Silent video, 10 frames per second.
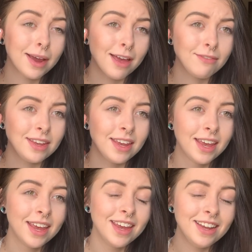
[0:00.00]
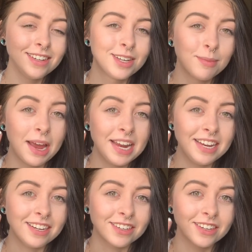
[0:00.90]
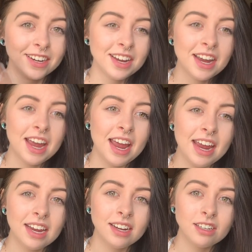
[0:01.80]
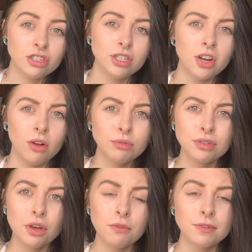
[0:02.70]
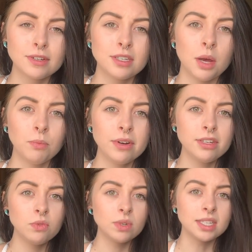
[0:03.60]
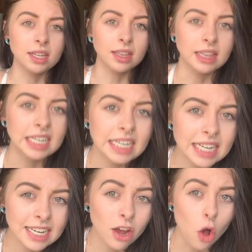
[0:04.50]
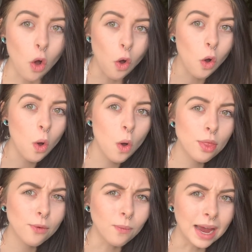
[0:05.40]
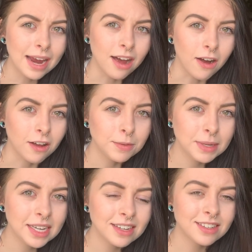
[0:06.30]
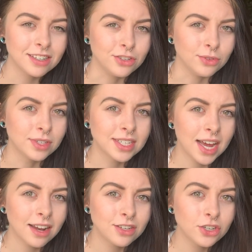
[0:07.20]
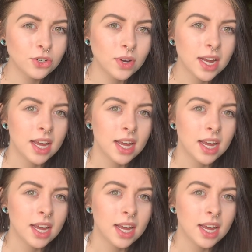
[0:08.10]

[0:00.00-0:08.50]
heavy into my ear. And she also, for some reason, was leaning all the way on me to do the tattoo,